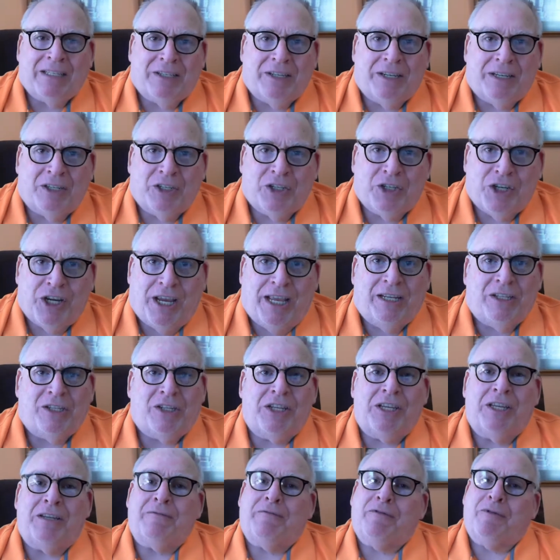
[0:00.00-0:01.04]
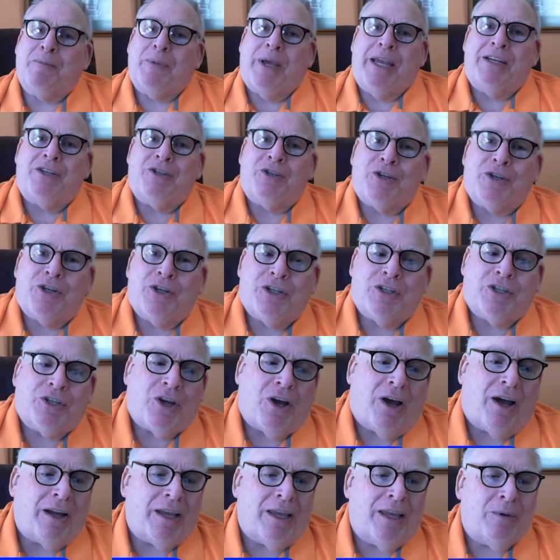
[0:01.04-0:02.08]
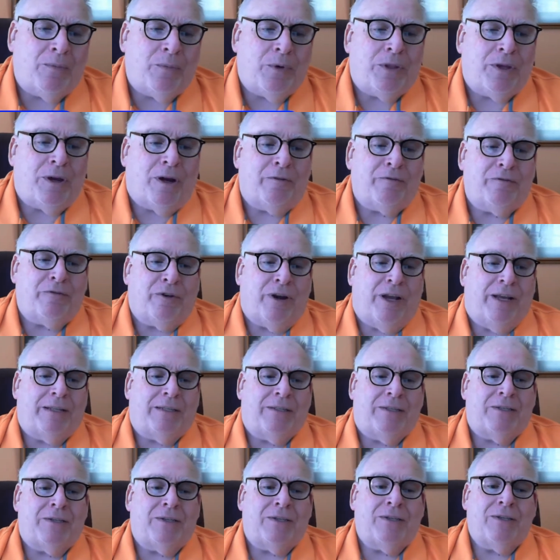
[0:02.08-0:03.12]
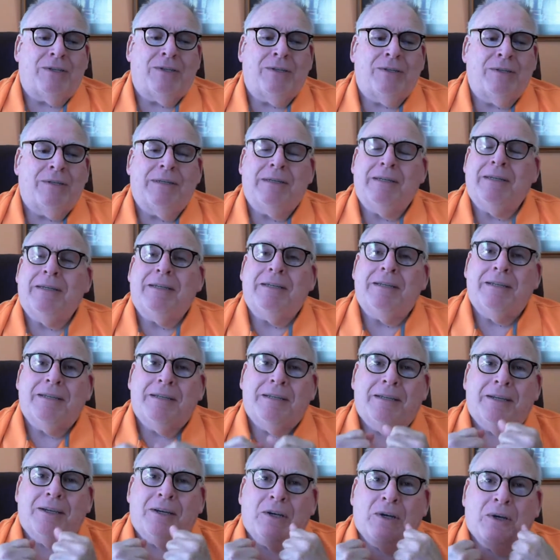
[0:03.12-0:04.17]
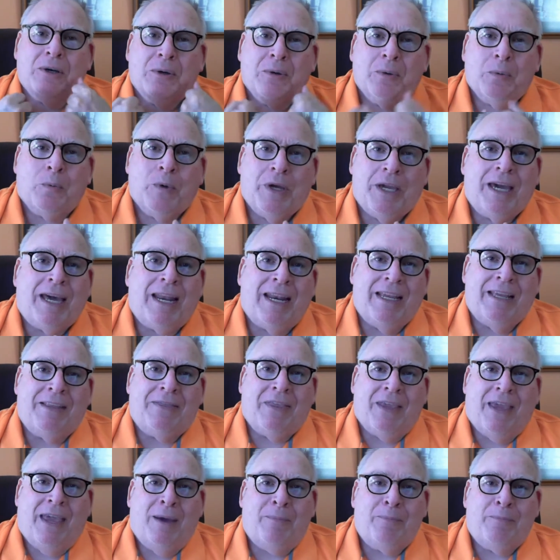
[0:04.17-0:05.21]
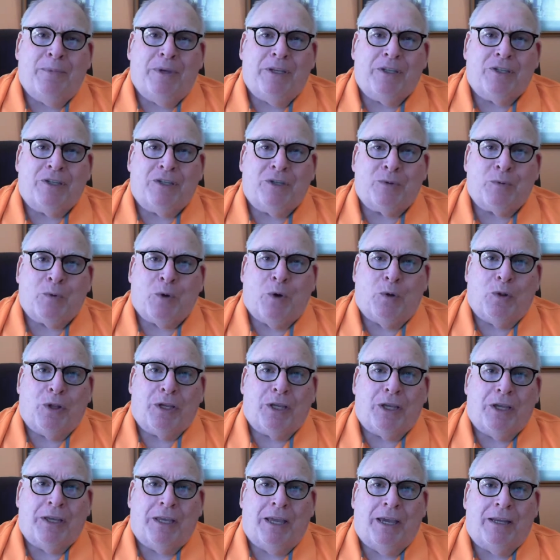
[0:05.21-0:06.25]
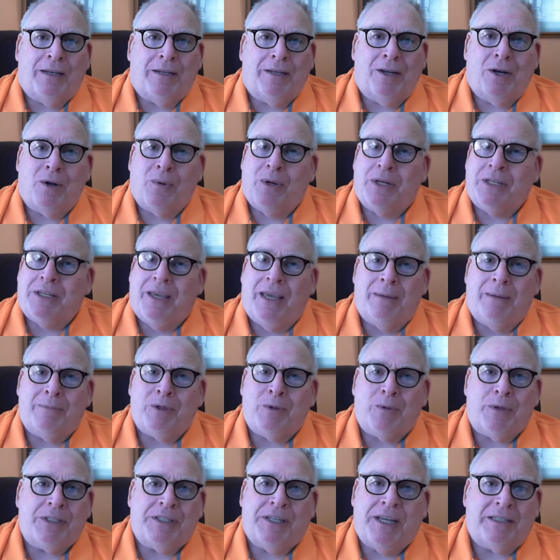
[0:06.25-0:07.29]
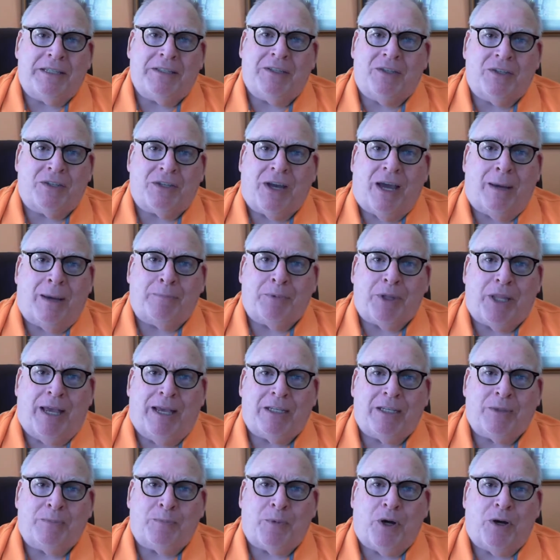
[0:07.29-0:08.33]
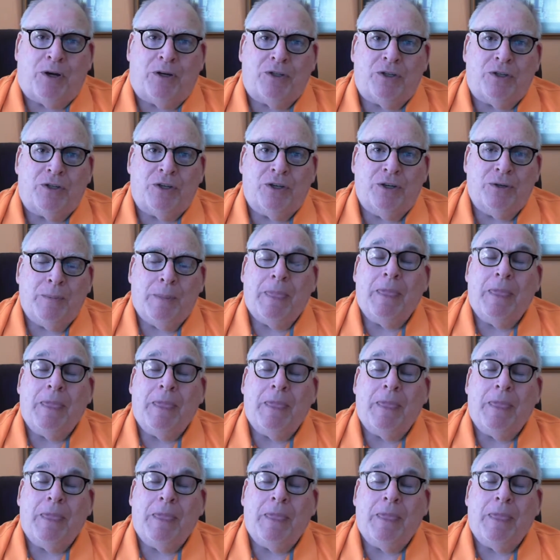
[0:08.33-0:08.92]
to exchanging information and talking with our friends. We got to get the hemp business rolling again. You know, it came to a dead stop last March.